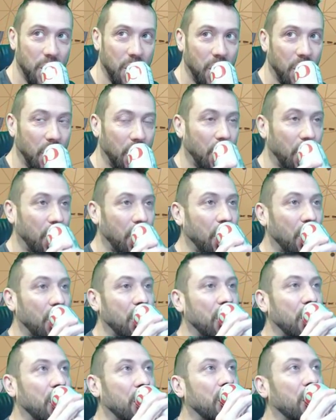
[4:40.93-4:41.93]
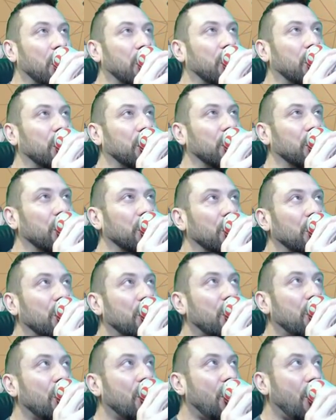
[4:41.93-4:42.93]

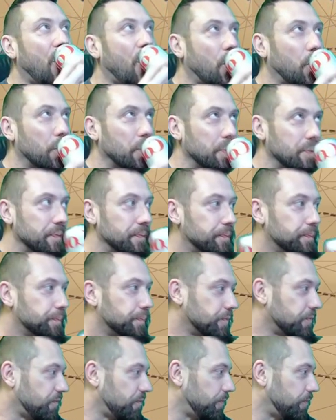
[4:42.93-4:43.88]
(silence)